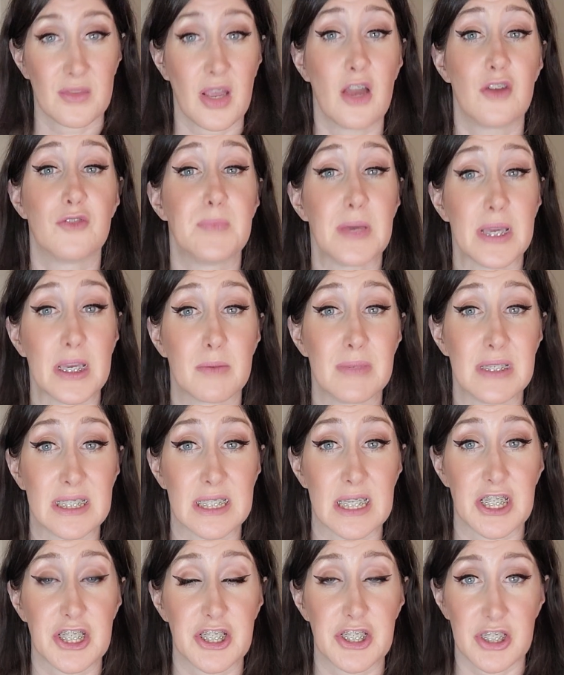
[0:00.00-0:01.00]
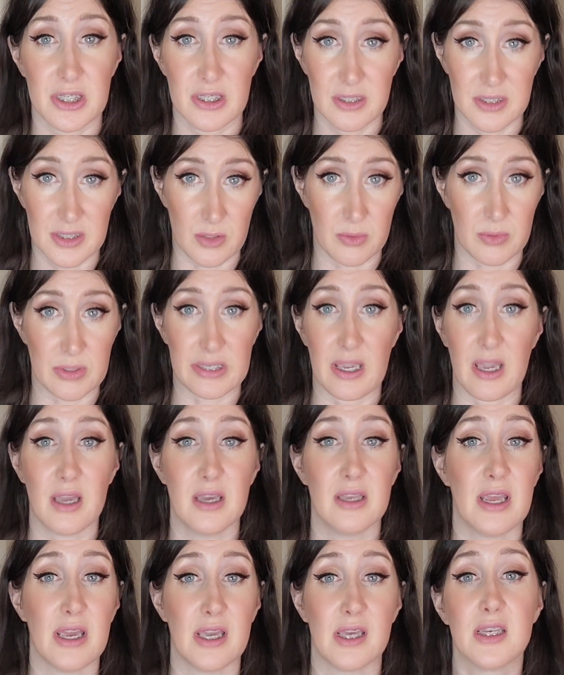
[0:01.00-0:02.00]
of pigmentation. So
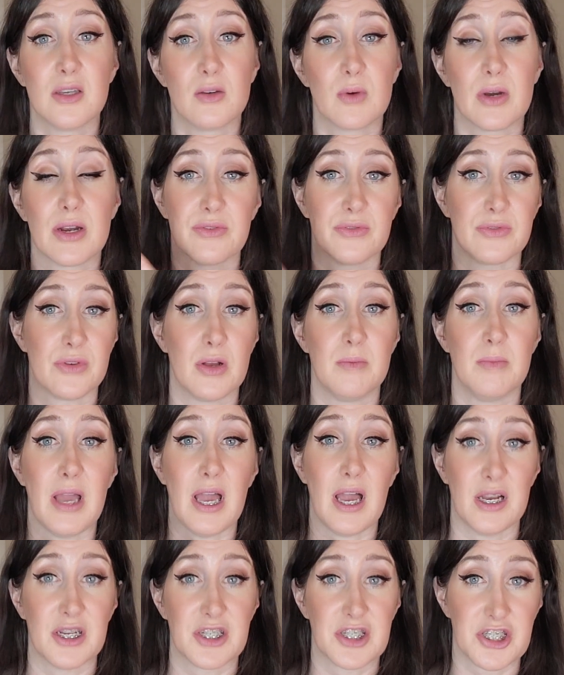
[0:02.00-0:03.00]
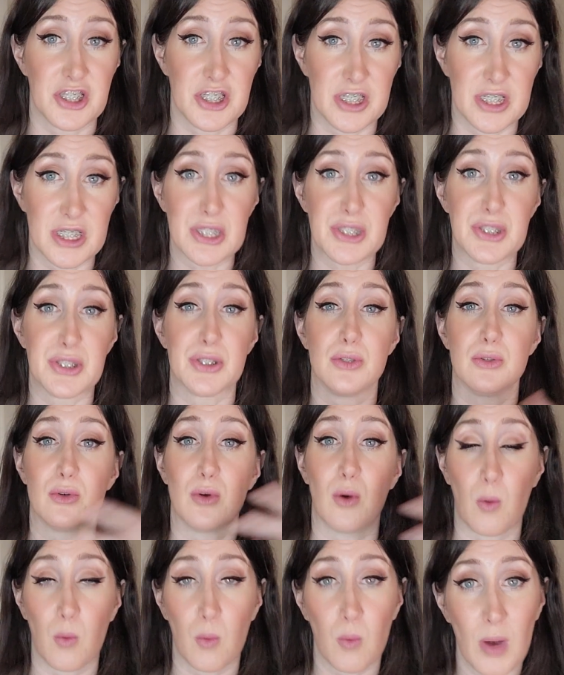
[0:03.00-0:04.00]
again, anywhere from ashy
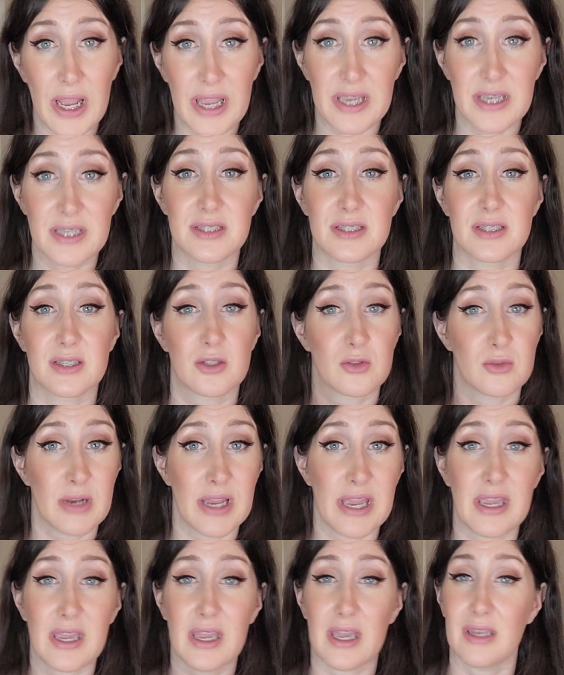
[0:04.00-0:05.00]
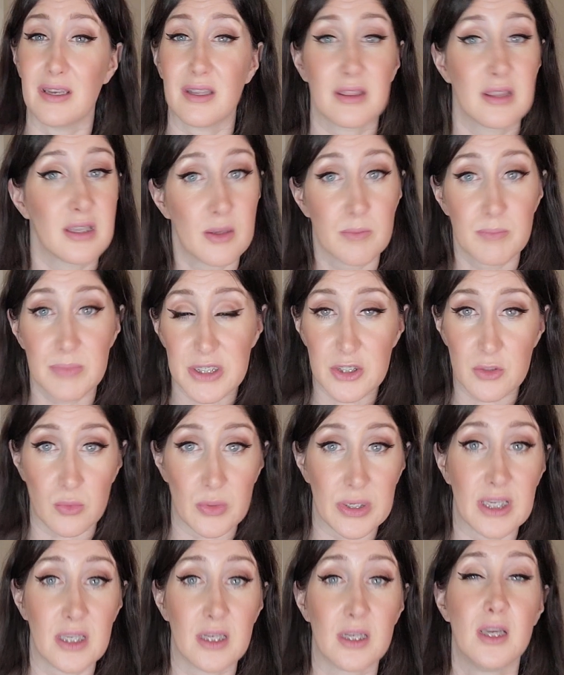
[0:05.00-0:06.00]
to white, gray, anything in
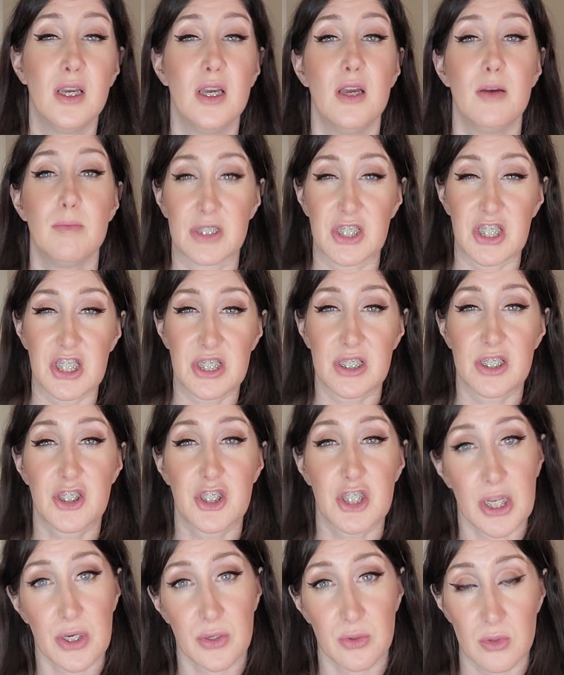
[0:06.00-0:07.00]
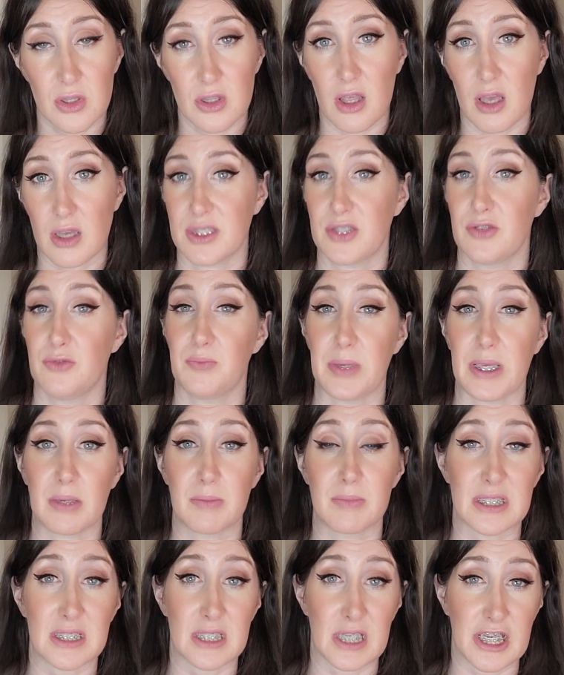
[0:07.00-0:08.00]
between, but just general loss of
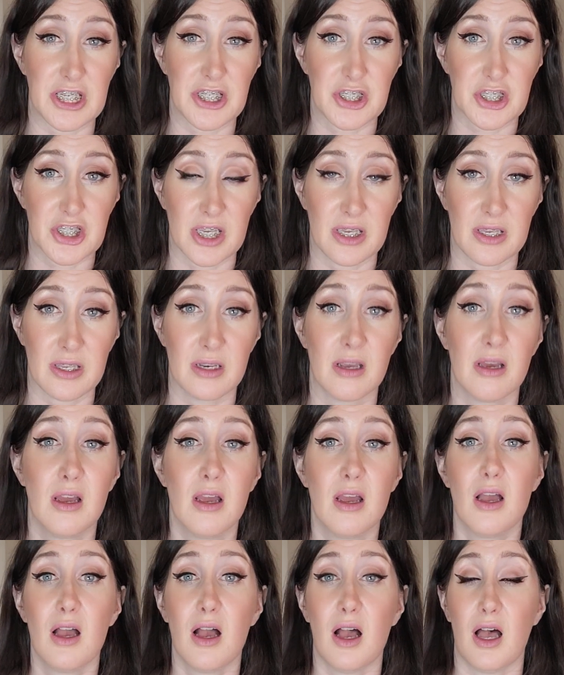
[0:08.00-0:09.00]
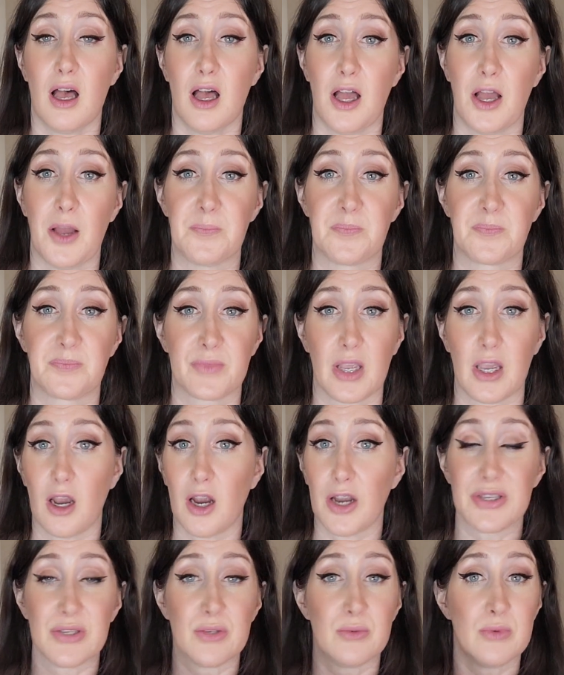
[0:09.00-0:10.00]
pigmentation.
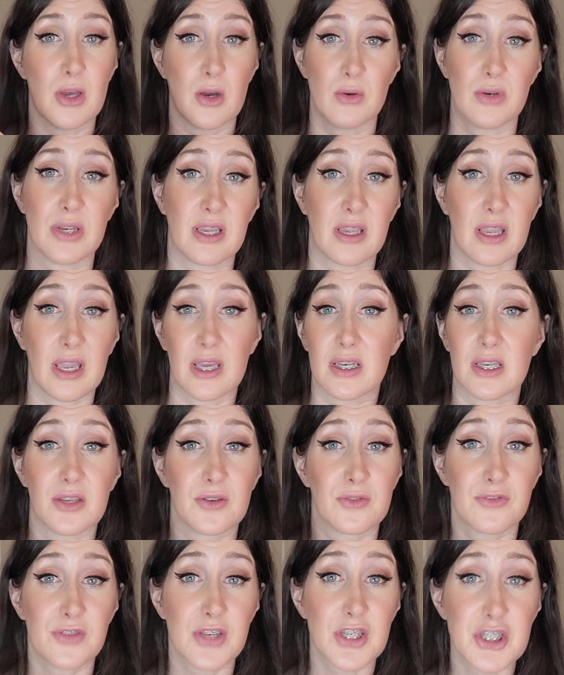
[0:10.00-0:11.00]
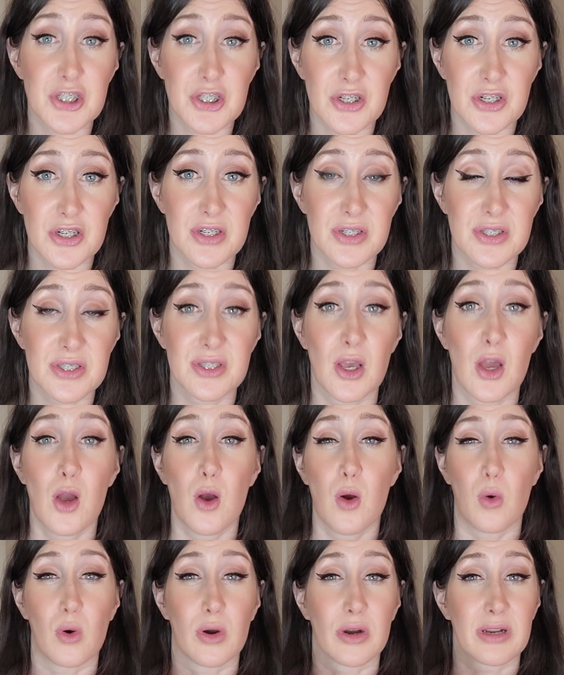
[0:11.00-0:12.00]
Are you noting any fissures
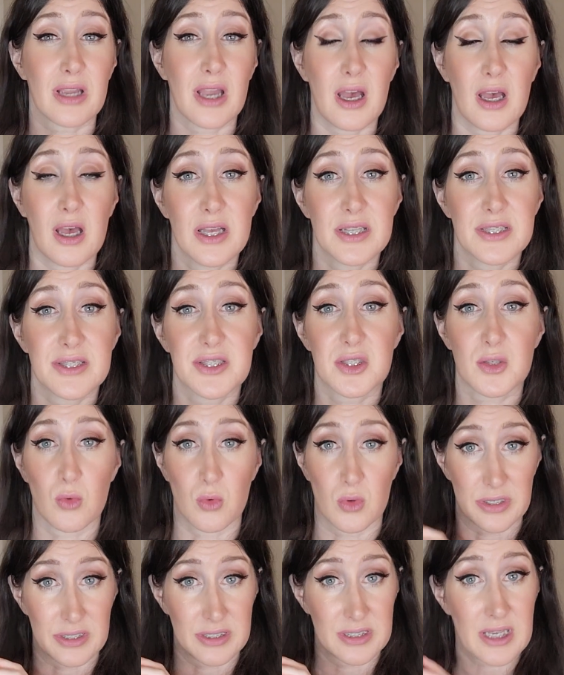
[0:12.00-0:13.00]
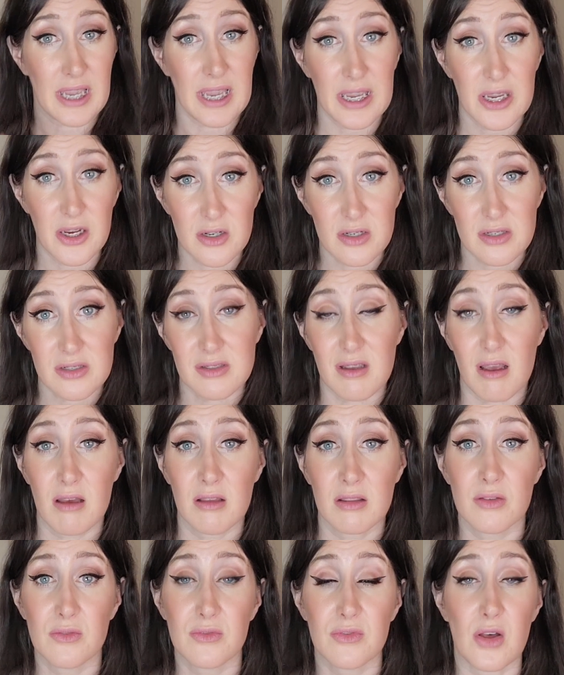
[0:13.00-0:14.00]
or cuts or tears
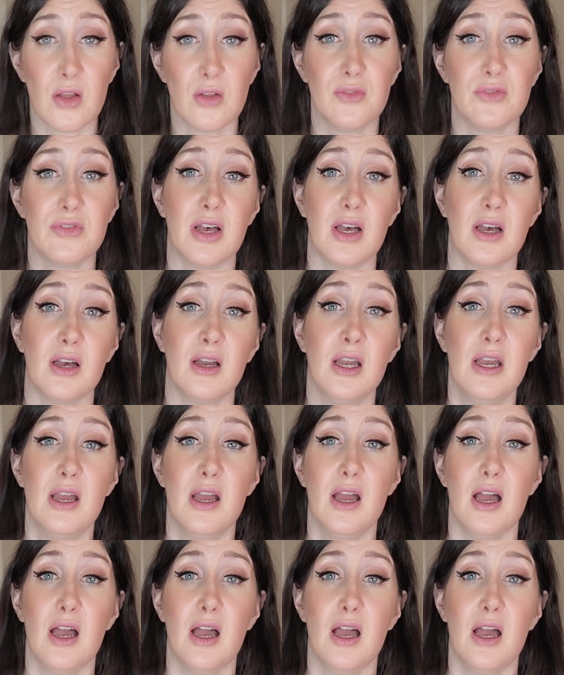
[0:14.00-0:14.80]
on the vulva?